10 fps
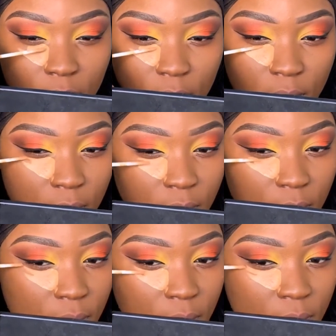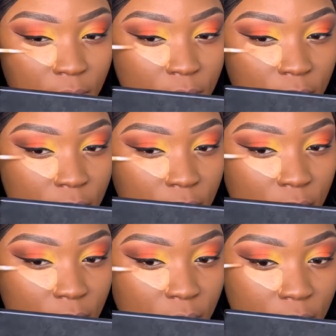and this is
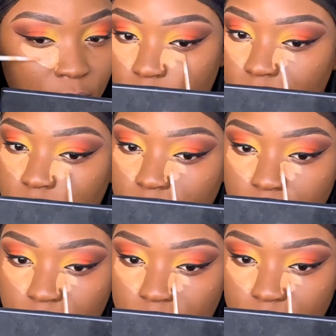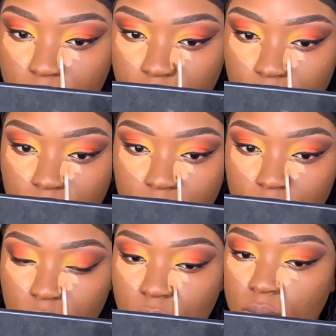caramel.
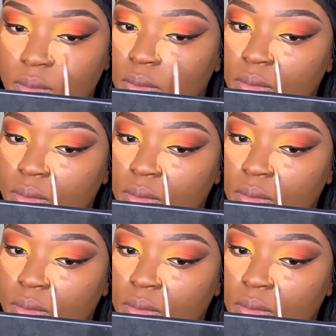And yeah,